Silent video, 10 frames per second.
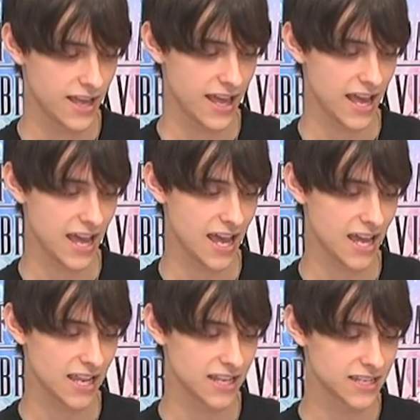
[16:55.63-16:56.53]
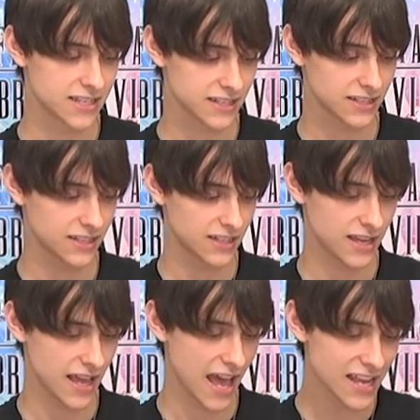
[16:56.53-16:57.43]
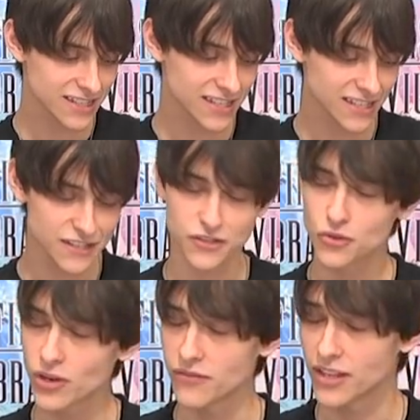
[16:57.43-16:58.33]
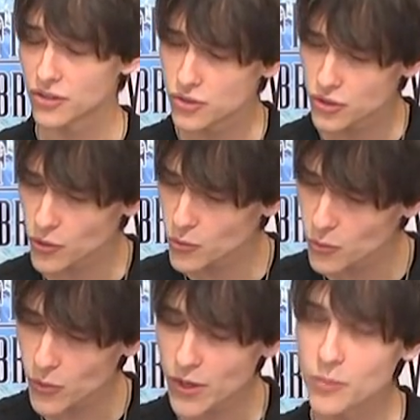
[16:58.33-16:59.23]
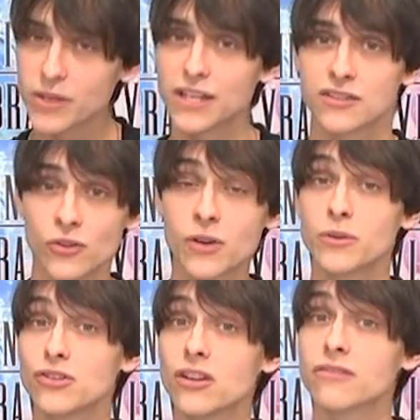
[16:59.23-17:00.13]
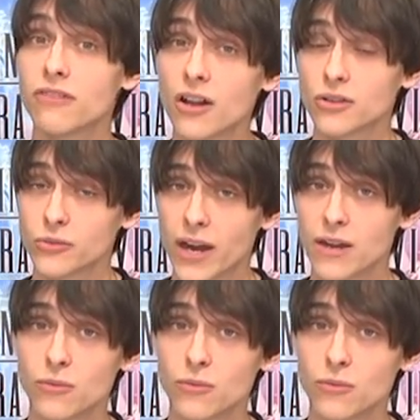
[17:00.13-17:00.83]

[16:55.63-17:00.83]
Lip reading: And as this is a story event, there will be a story which you can follow, right?